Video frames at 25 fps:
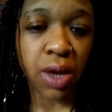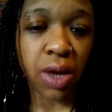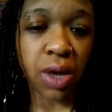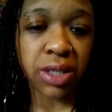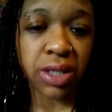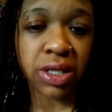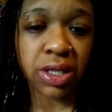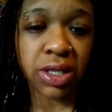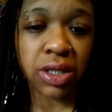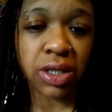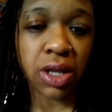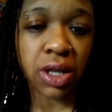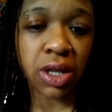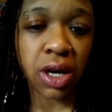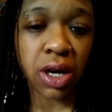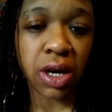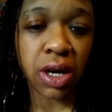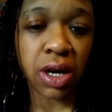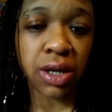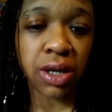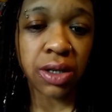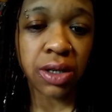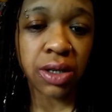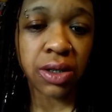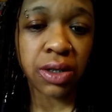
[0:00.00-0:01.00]
want to
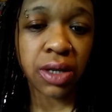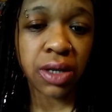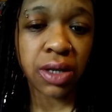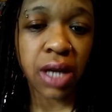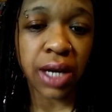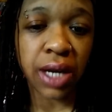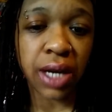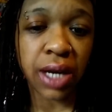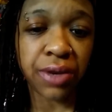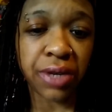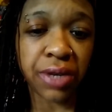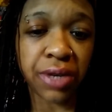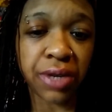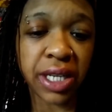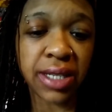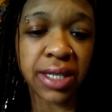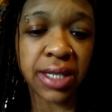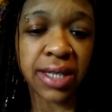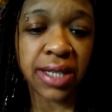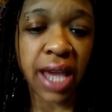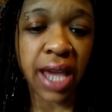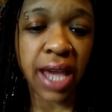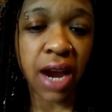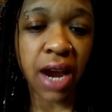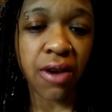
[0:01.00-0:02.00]
learn how to read
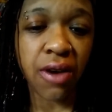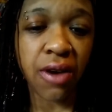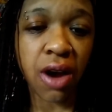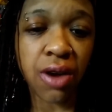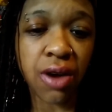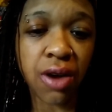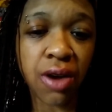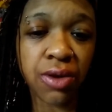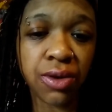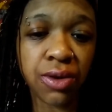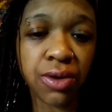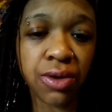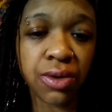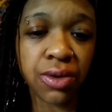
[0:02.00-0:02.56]
tarot